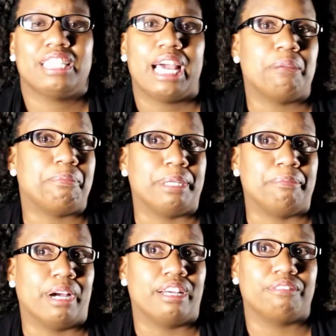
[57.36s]
had
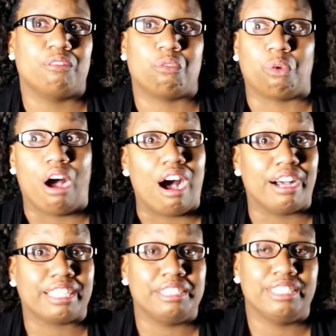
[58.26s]
been my
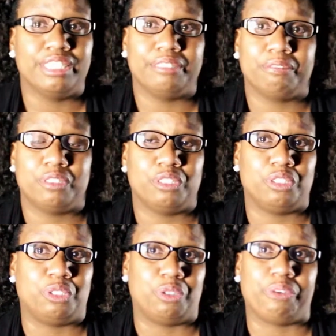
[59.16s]
rock
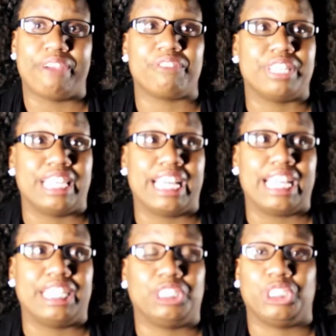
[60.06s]
through
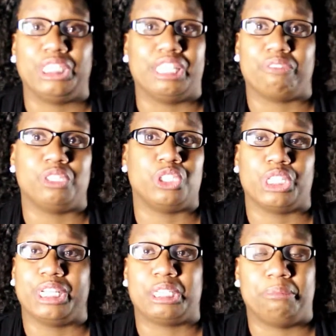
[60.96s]
everything. She never
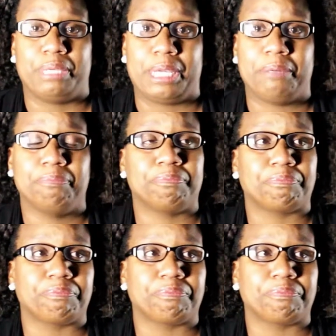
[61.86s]
judged me.